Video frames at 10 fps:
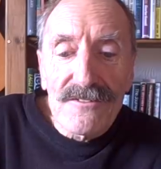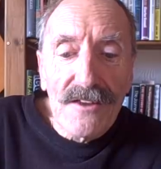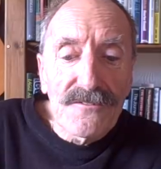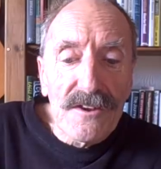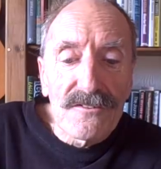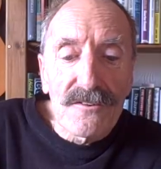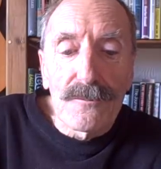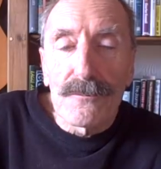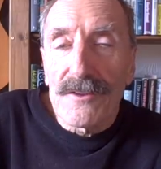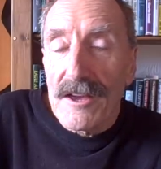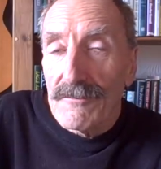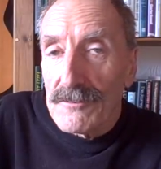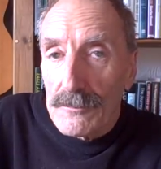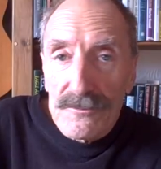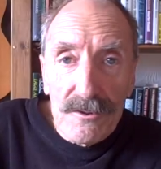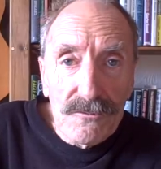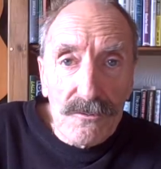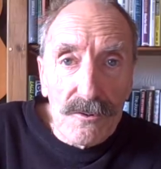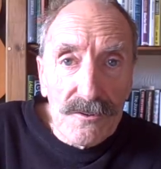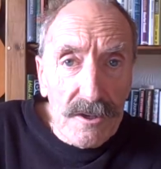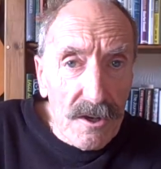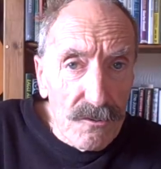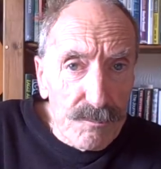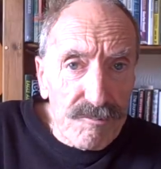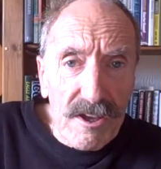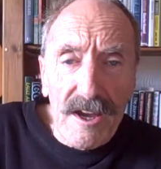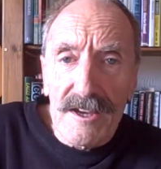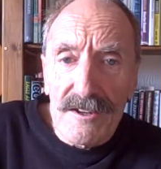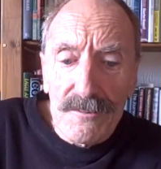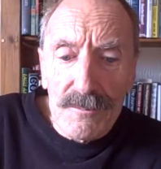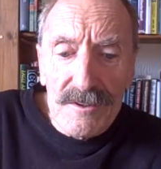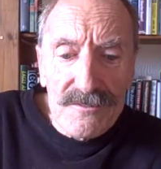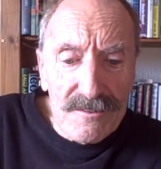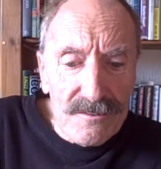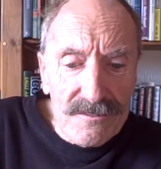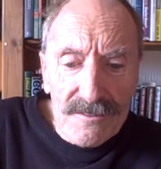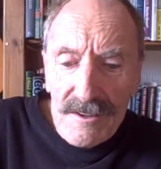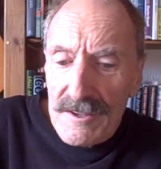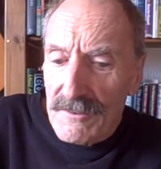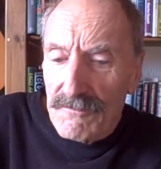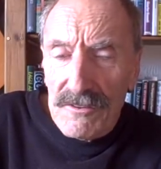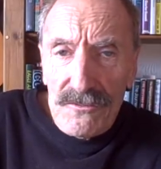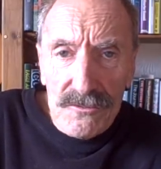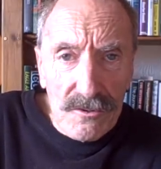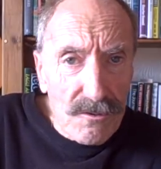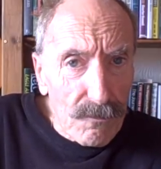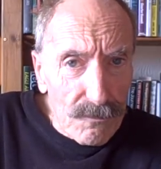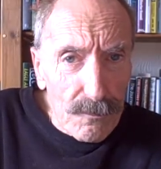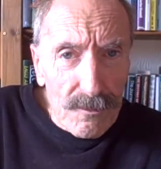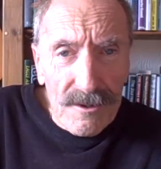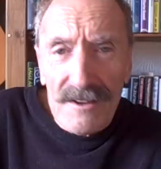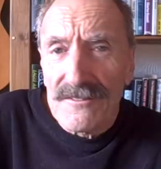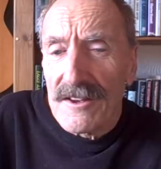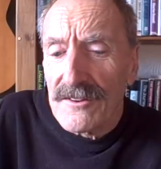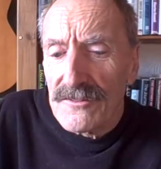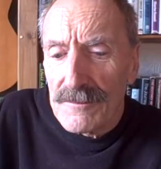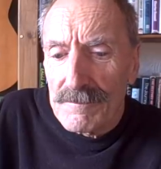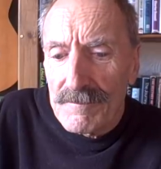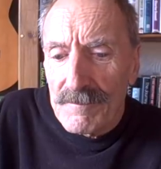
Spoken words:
Sunday school there and also joined the Girls Brigade, which is a Christian youth organisation.